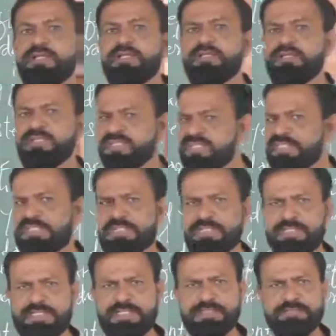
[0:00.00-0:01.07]

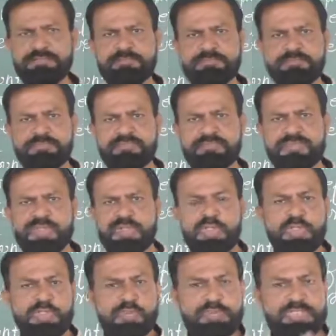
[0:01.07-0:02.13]
yesterday.
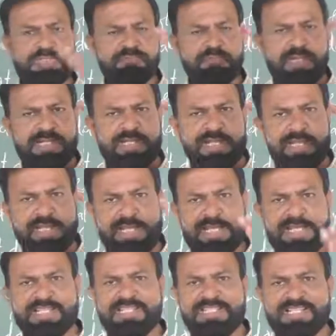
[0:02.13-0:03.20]
So this word
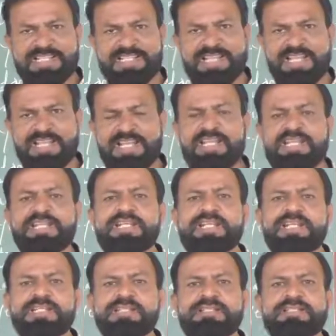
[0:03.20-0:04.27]
yesterday
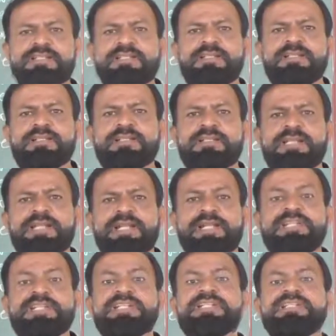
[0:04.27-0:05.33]
indicates that
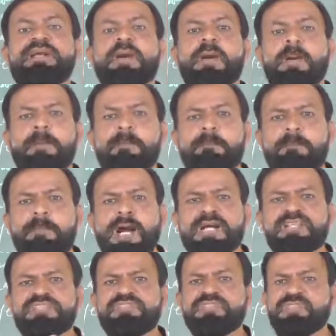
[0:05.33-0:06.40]
it is past